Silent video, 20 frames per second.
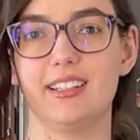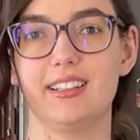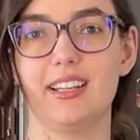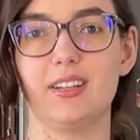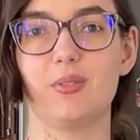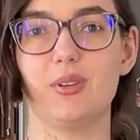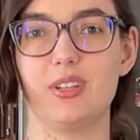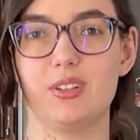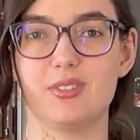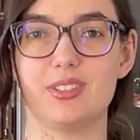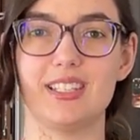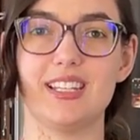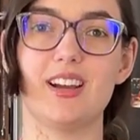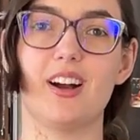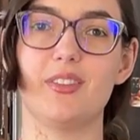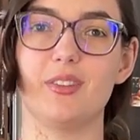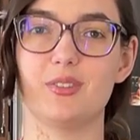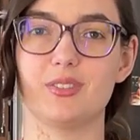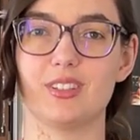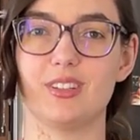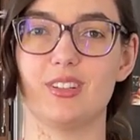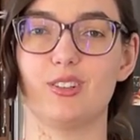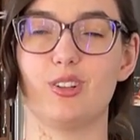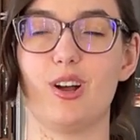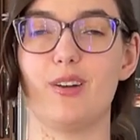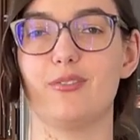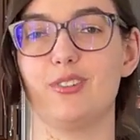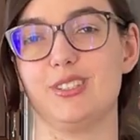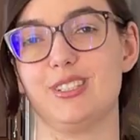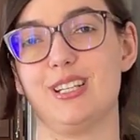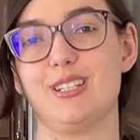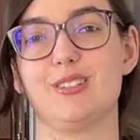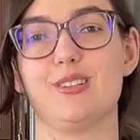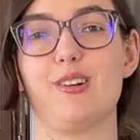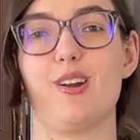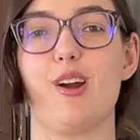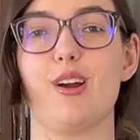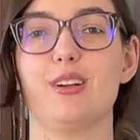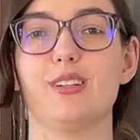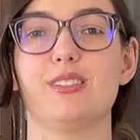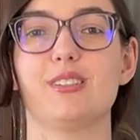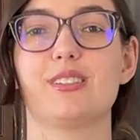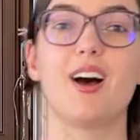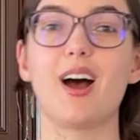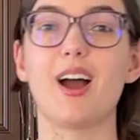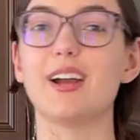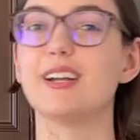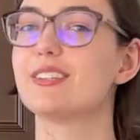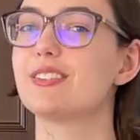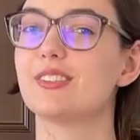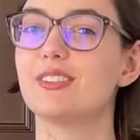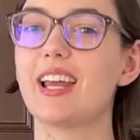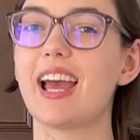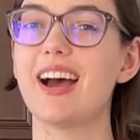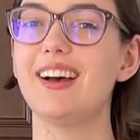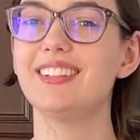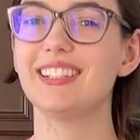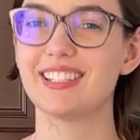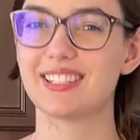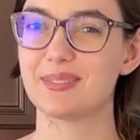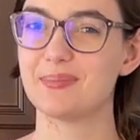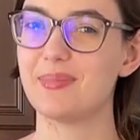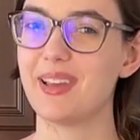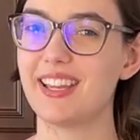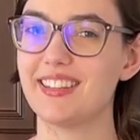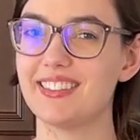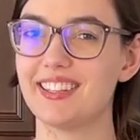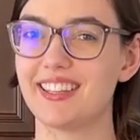like what you see on those little conversation hearts. All right, so now let's make the